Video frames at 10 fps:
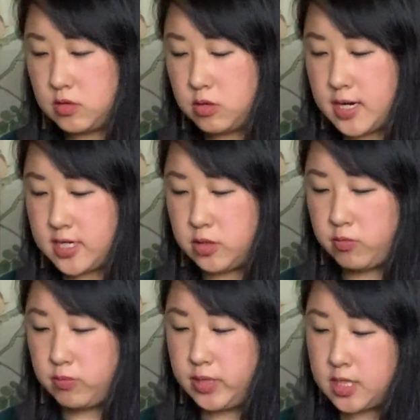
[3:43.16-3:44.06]
Or actually
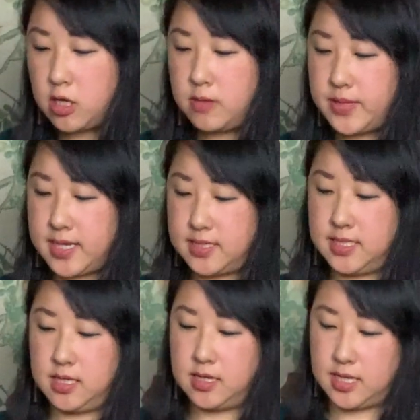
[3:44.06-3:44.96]
what we call black
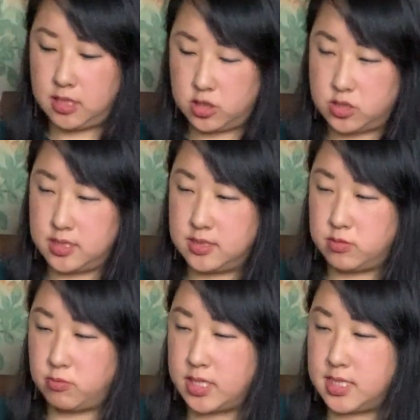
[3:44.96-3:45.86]
tea in English is
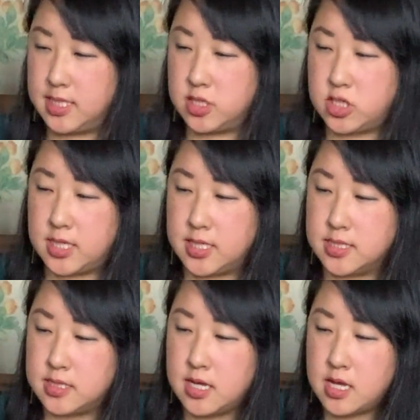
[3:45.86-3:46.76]
red tea in Chinese,
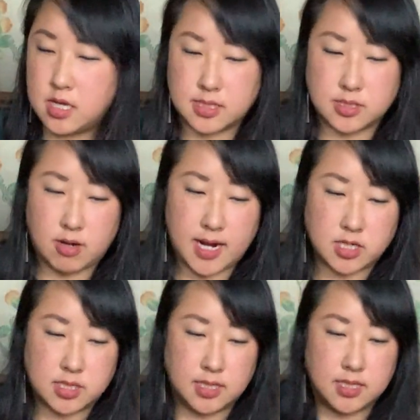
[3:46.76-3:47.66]
because there
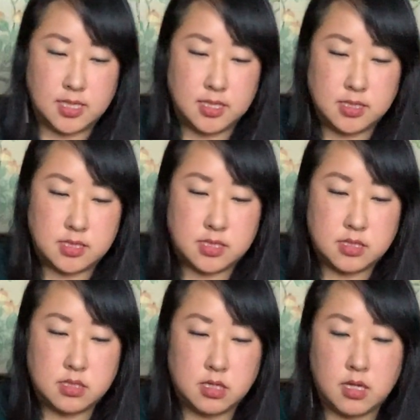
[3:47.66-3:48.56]
actually is
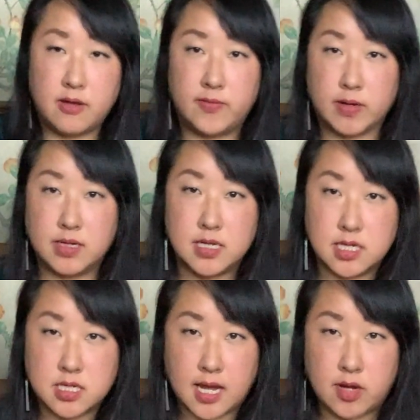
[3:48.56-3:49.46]
a very
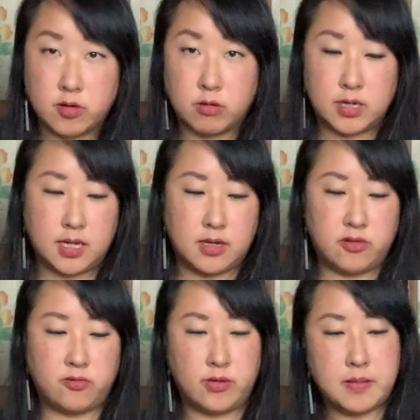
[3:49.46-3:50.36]
niche category
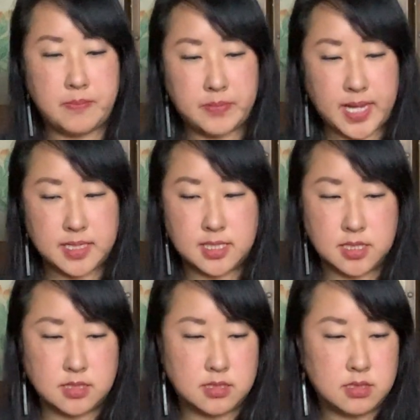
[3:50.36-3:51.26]
of black
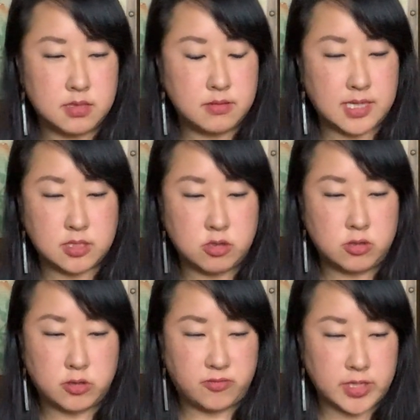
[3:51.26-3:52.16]
teas. That's a whole
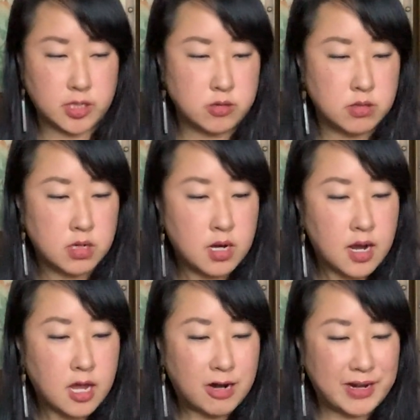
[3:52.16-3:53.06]
other video.
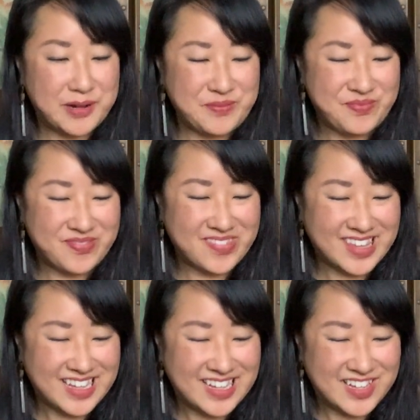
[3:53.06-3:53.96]
All right,
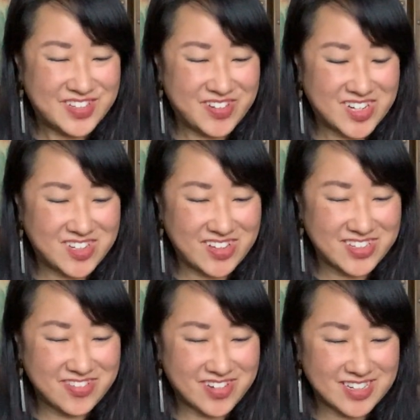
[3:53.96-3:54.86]
so we're gonna try
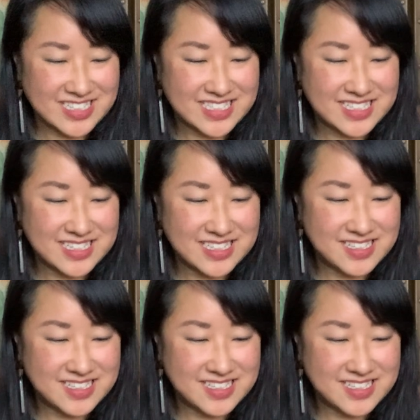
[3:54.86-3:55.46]
this first.